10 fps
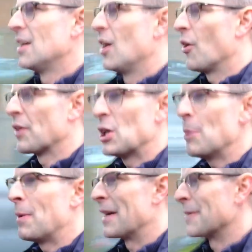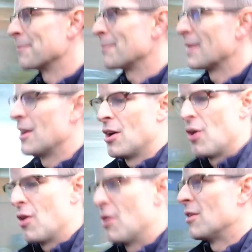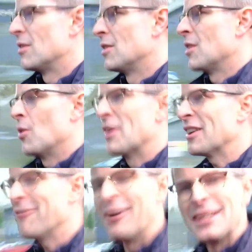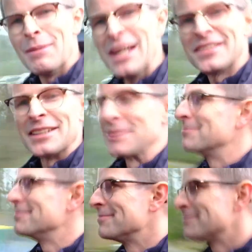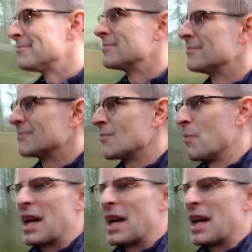on the coupe, which I find amazing. But then